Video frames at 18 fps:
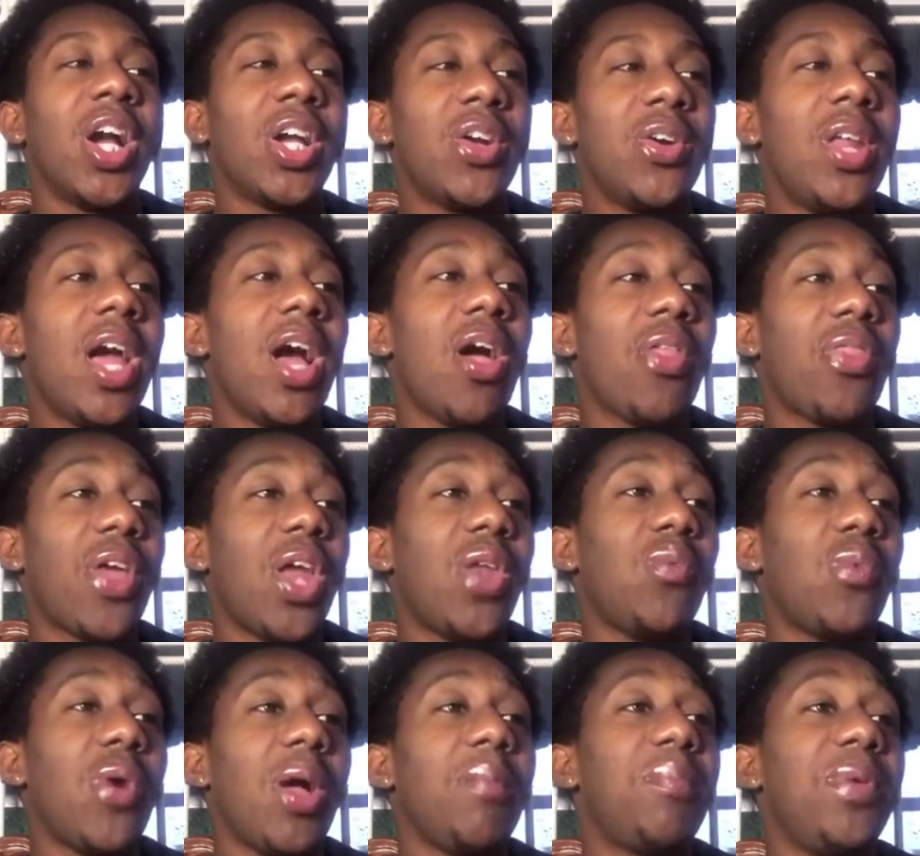Good health
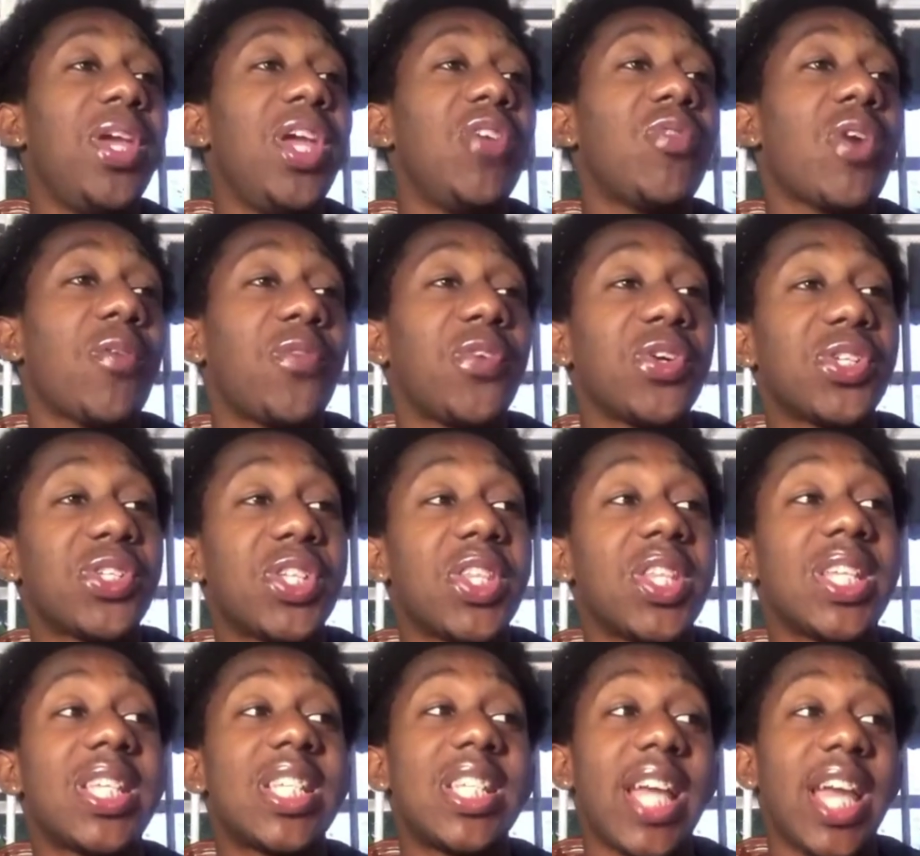and well-being refers to
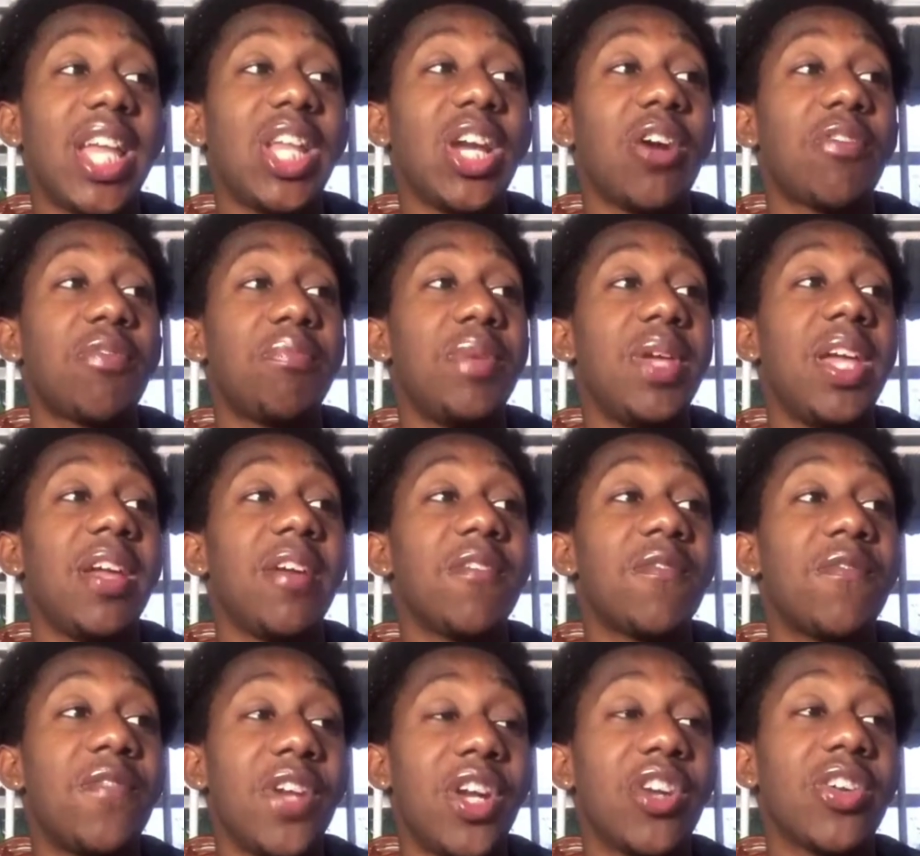the state of being
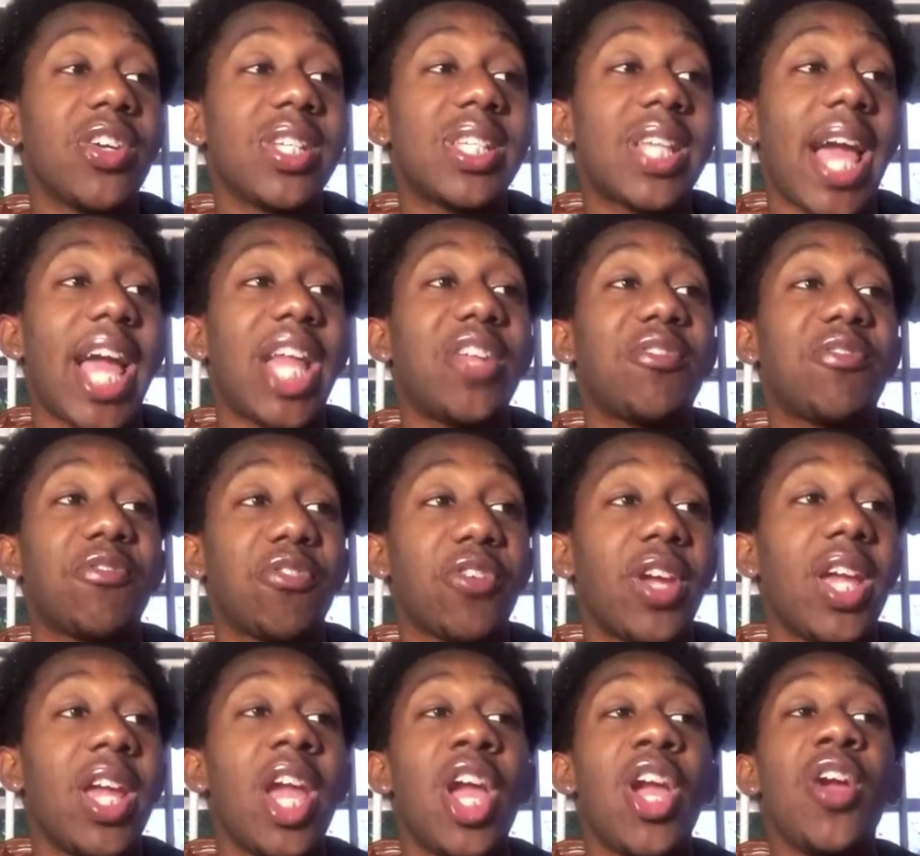vigorous and
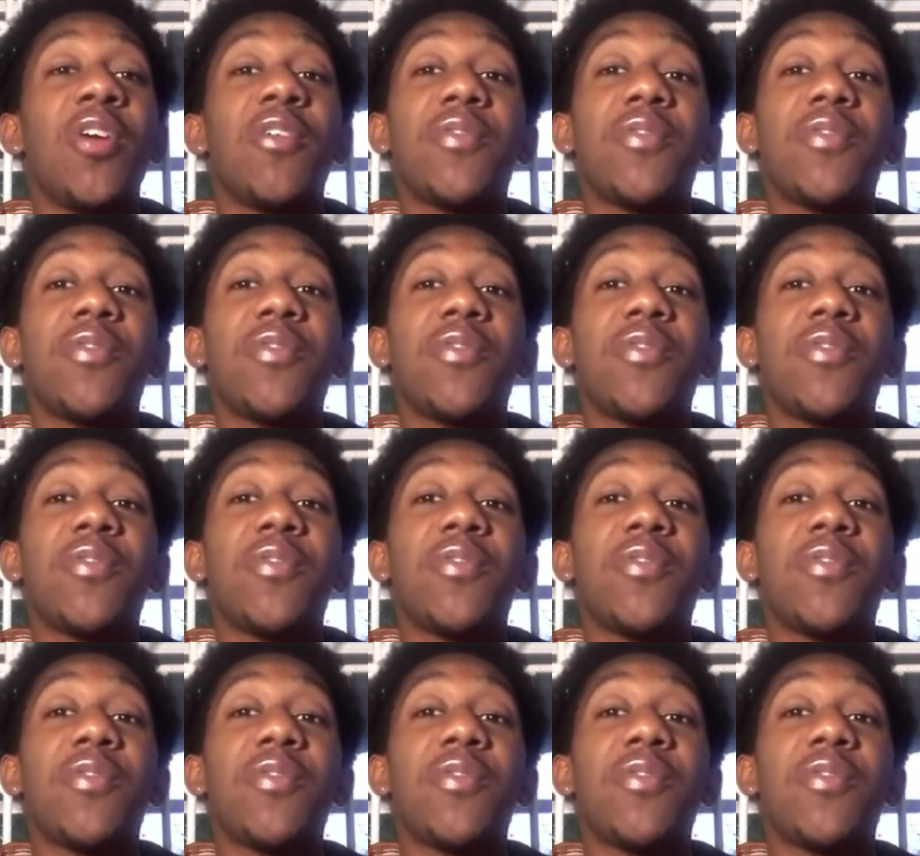free